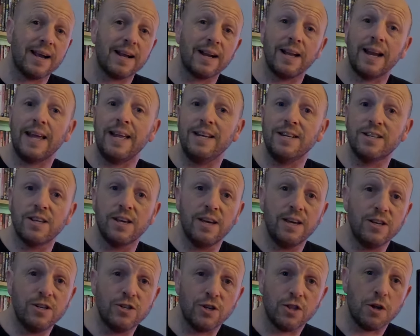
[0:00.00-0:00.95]
cleaned
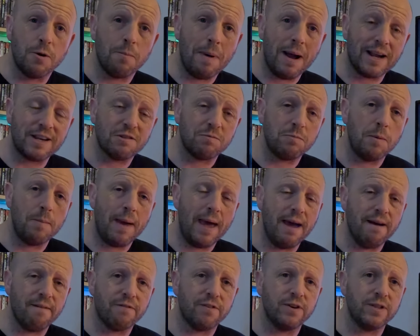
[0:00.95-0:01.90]
to their maximum
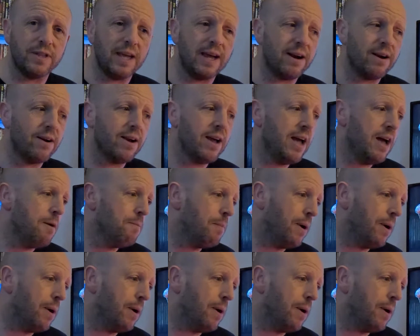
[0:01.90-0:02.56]
effort there.